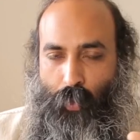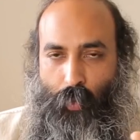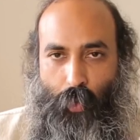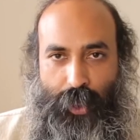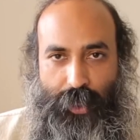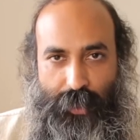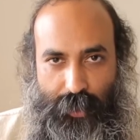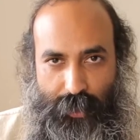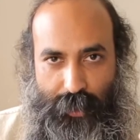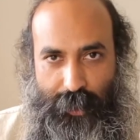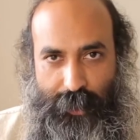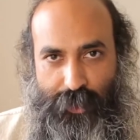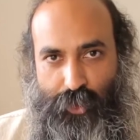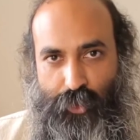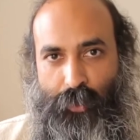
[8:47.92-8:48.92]
What
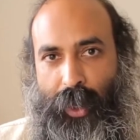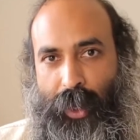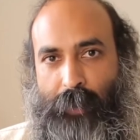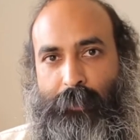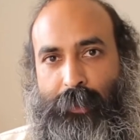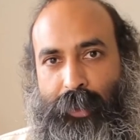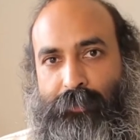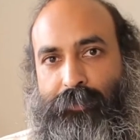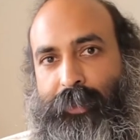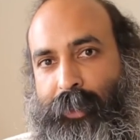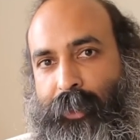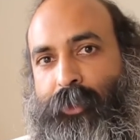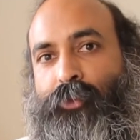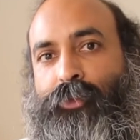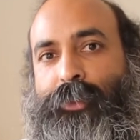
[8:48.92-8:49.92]
needs to happen if I
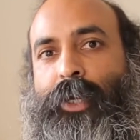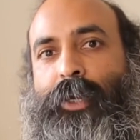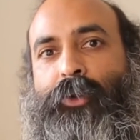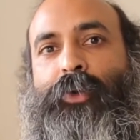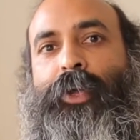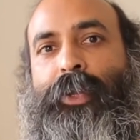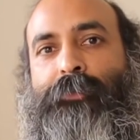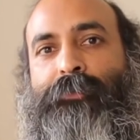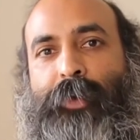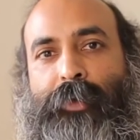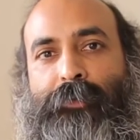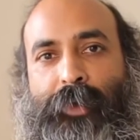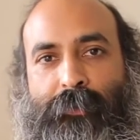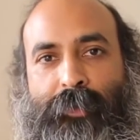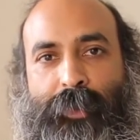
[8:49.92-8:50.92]
need to start to get up 5 a.m.